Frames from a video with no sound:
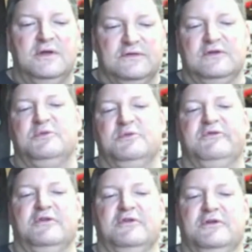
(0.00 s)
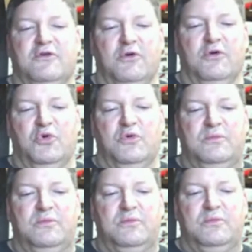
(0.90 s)
is going to be very durable,
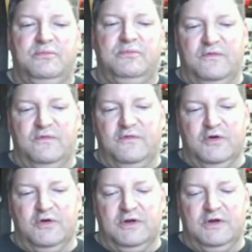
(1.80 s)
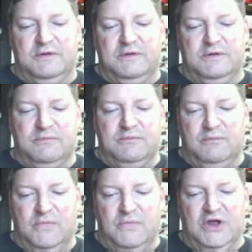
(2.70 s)
very
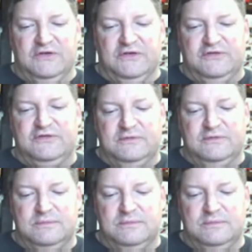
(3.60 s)
mass.